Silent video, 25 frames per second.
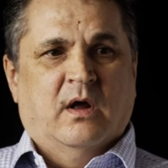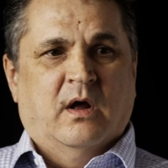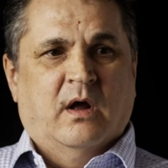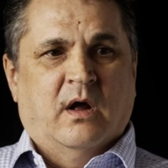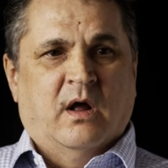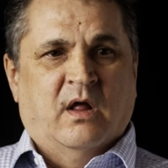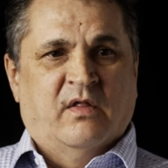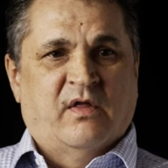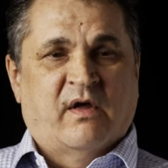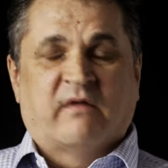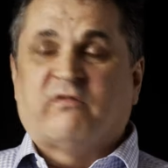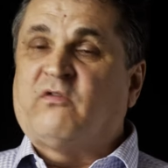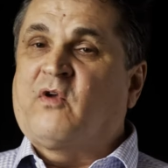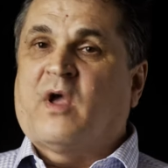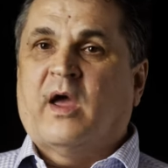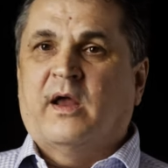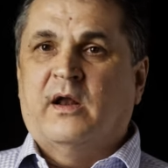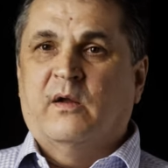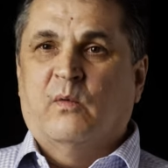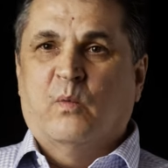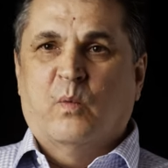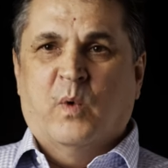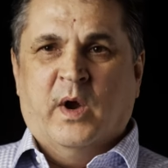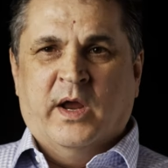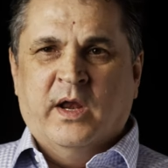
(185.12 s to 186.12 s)
uh, that's kind
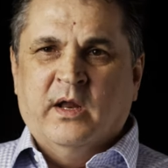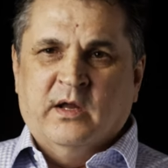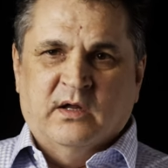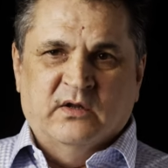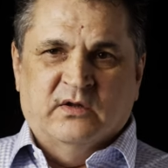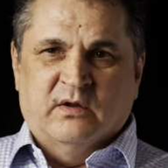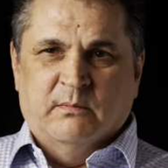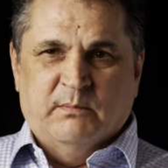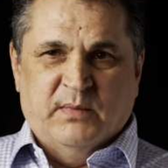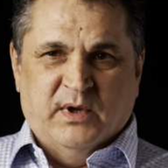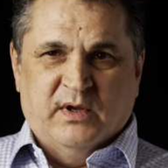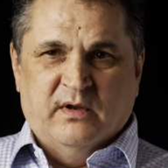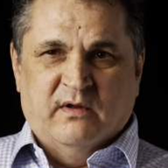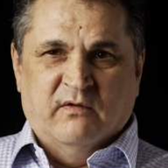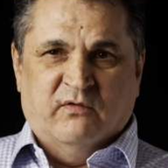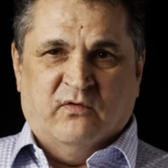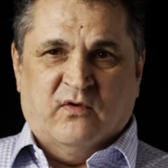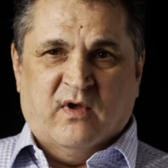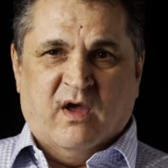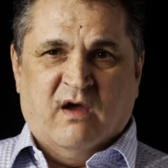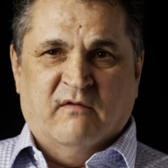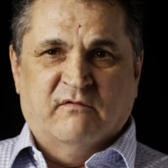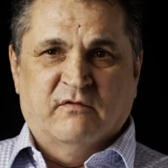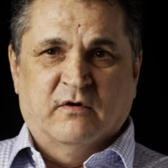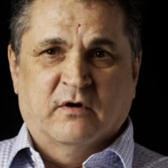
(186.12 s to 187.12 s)
of waiting to be
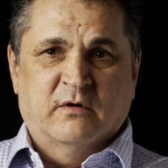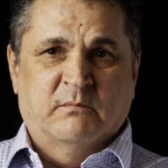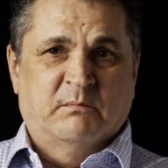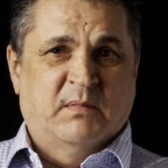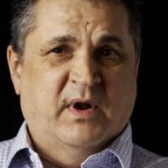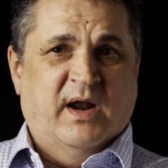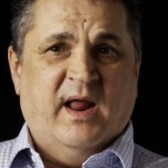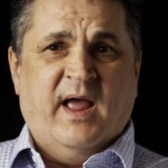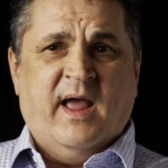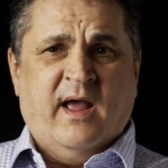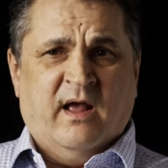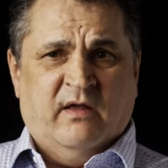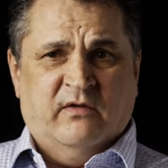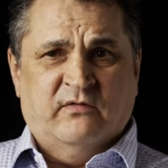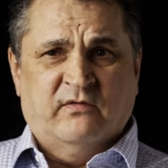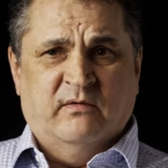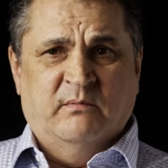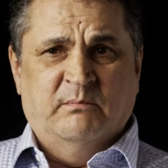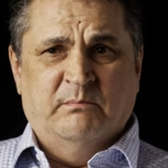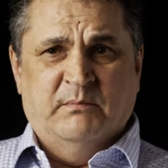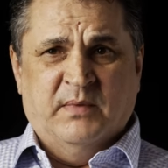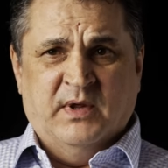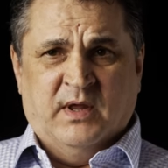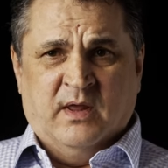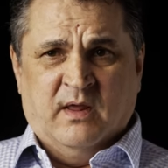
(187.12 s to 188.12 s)
discovered but
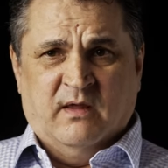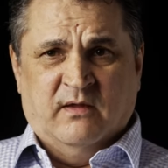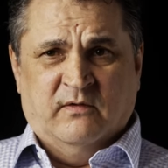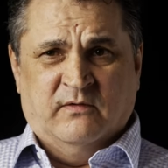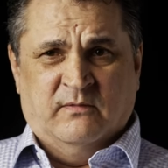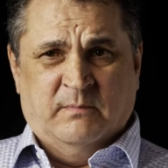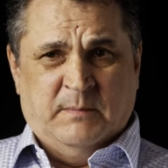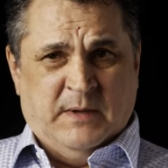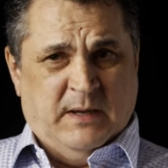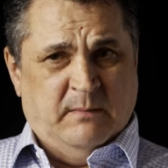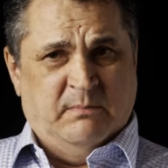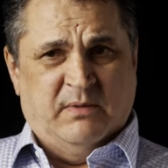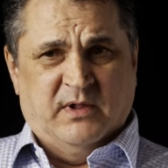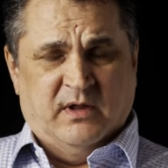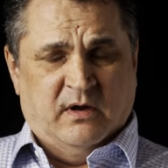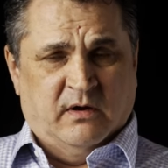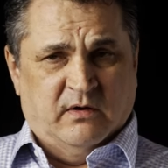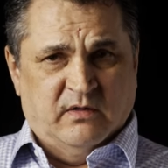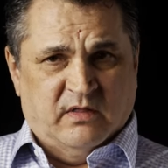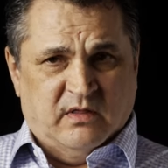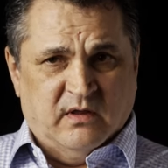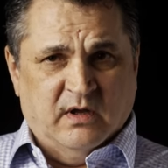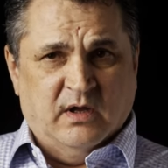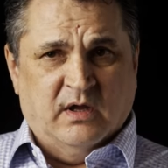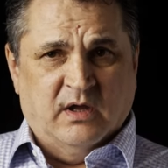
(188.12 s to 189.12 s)
hasn't because people
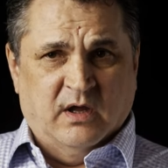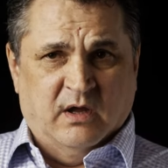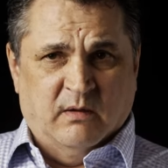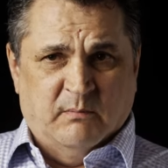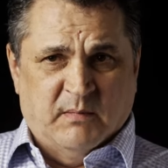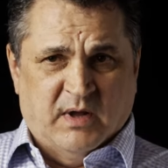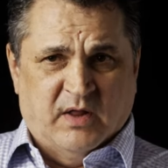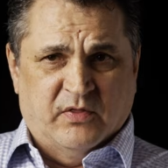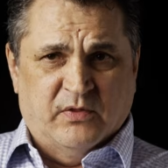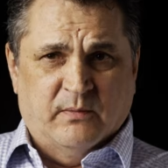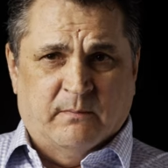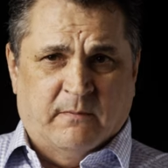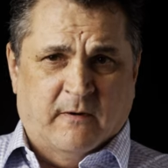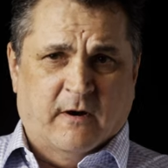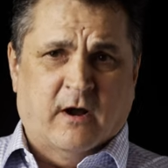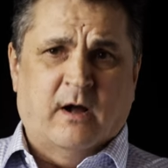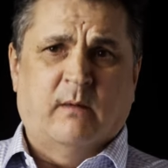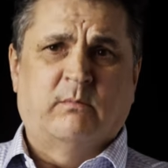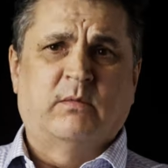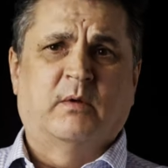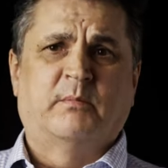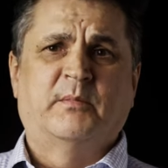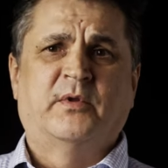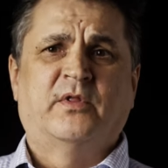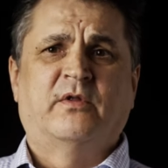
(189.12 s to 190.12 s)
aren't thinking about the
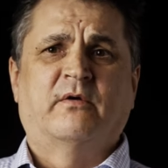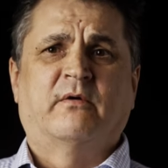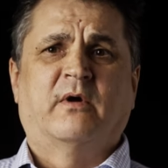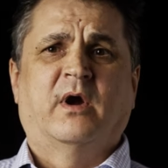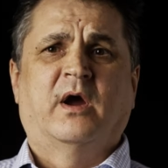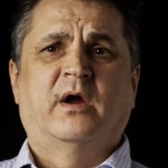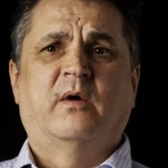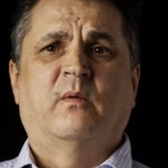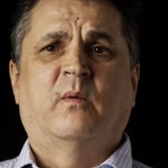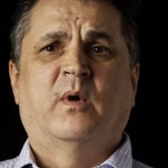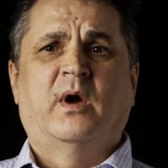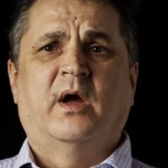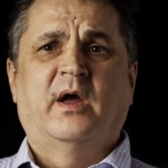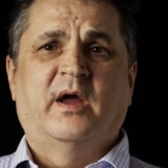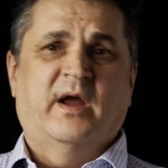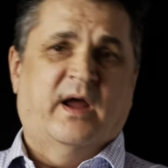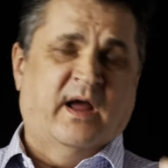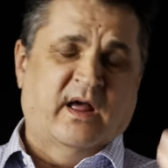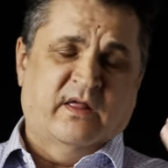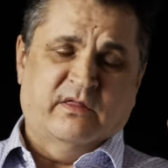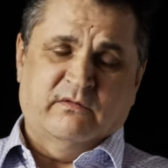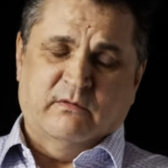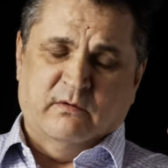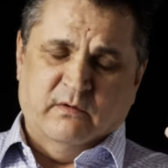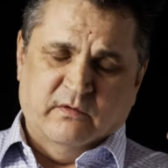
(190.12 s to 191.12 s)
problem in the right way.
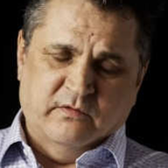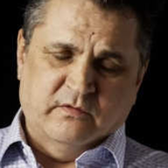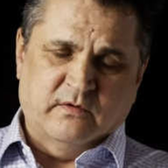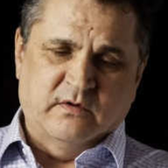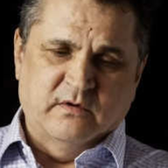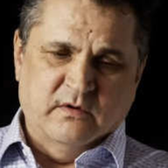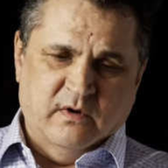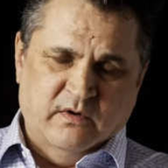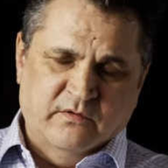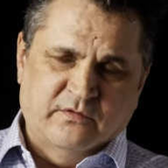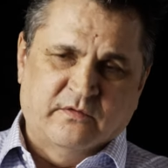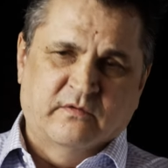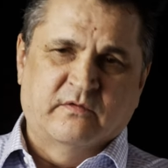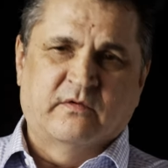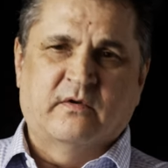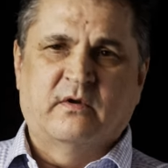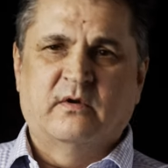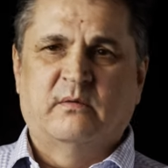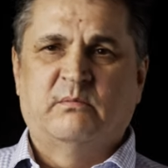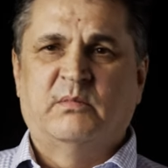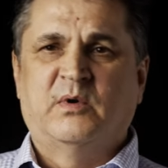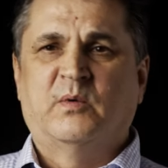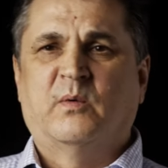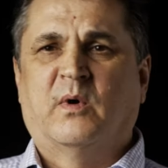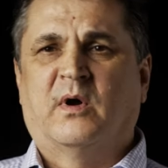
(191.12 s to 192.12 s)
Atherosclerosis
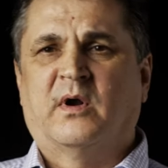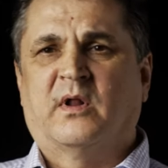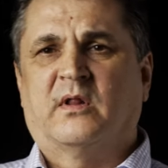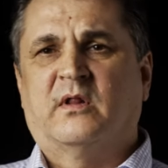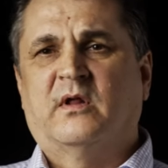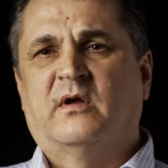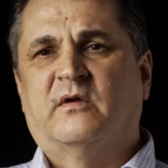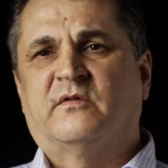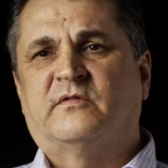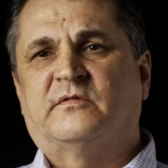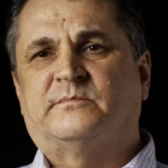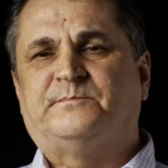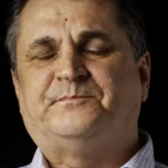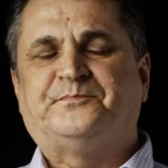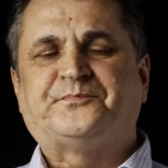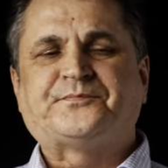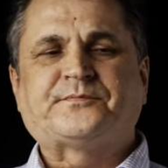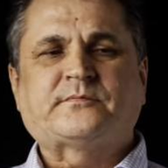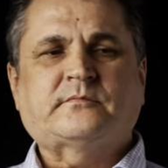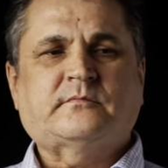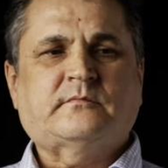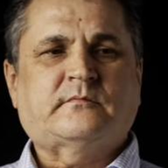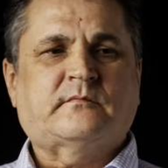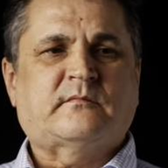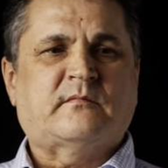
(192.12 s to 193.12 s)
could be one of those.
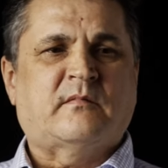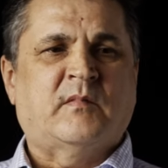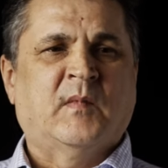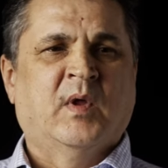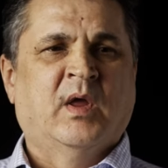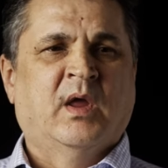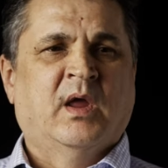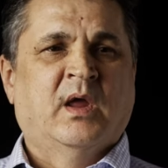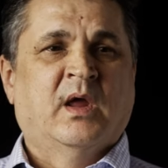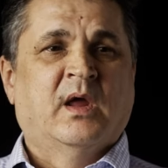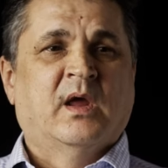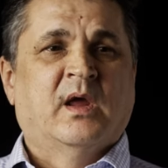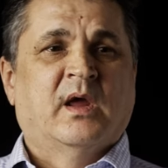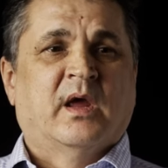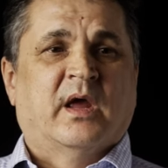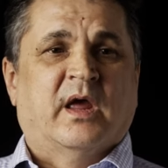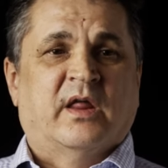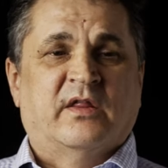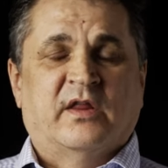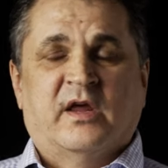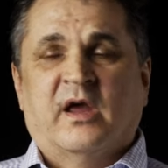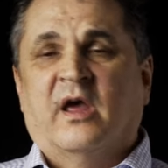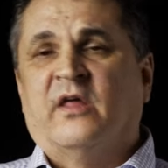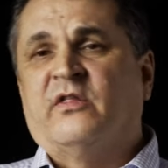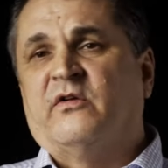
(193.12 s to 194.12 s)

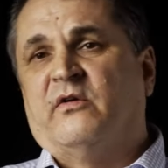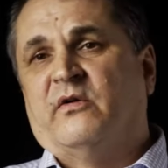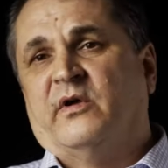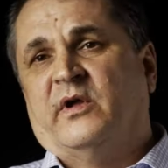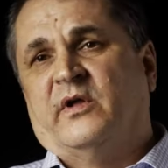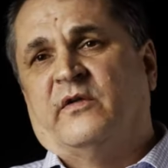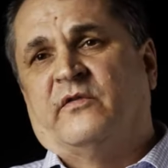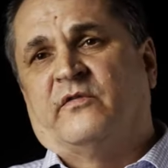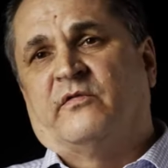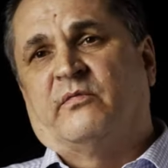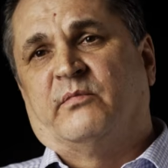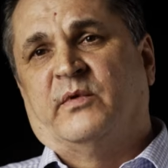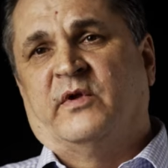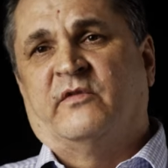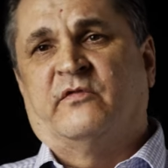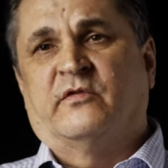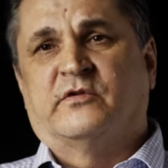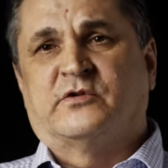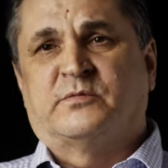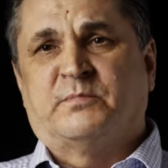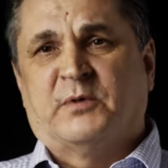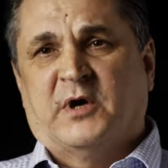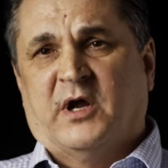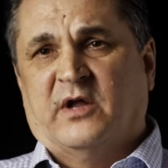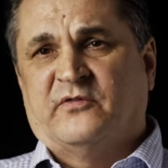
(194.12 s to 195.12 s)
And the other is
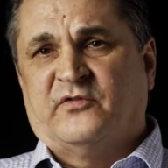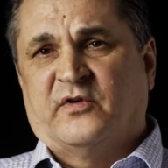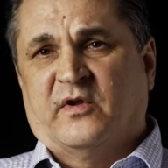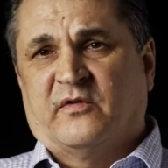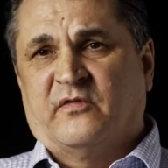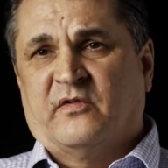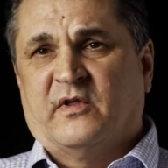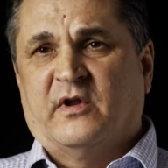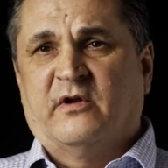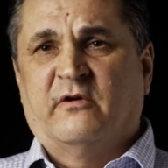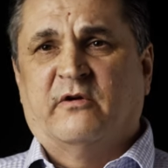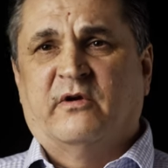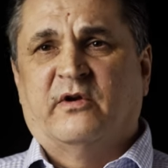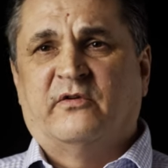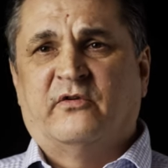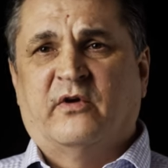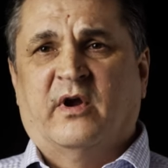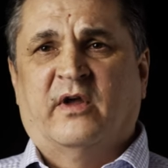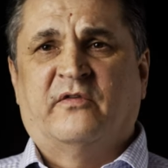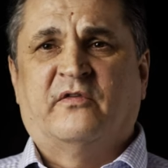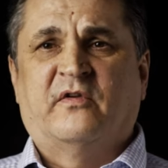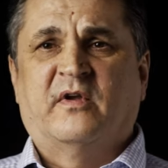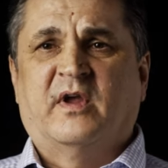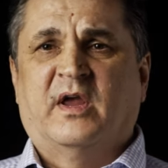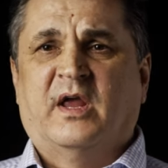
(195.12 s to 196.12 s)
research projects that are
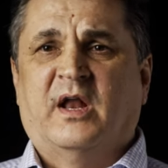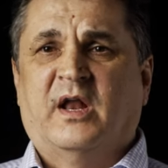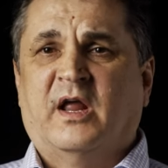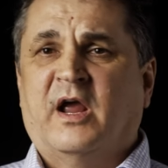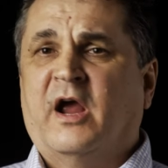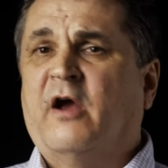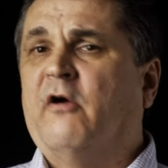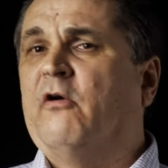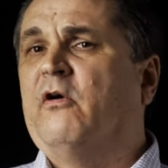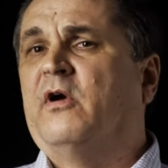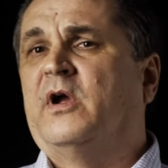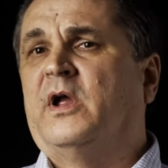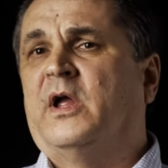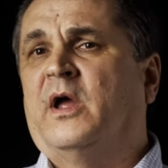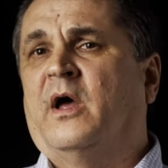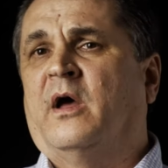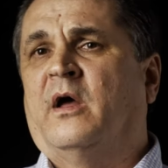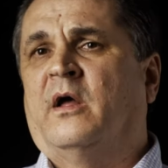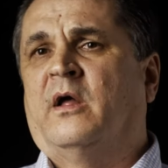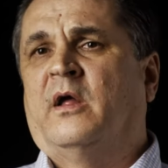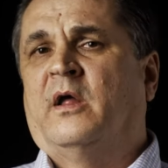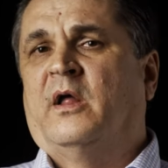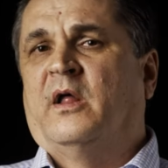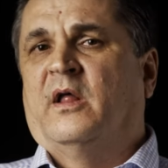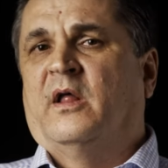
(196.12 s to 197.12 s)
addressing an area